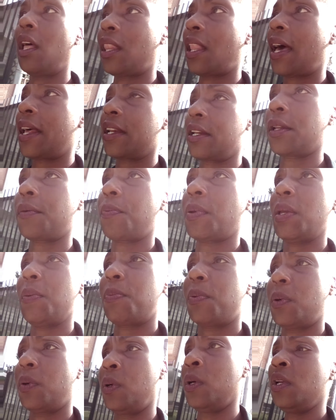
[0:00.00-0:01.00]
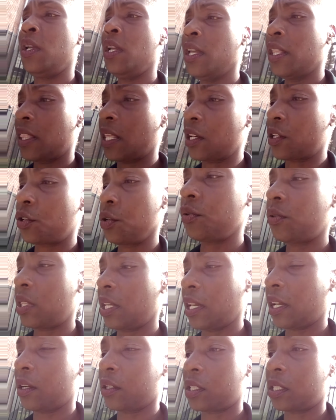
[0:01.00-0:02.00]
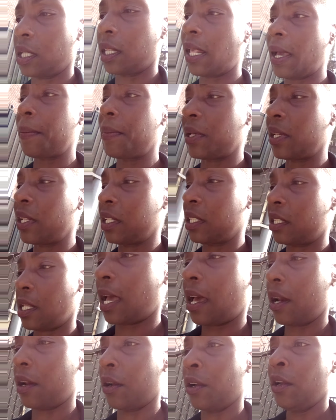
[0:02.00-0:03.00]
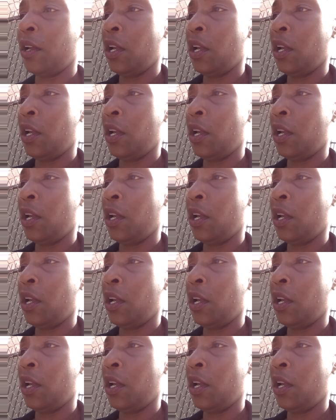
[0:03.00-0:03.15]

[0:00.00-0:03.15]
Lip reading: lot of the people that you think are celebrities that are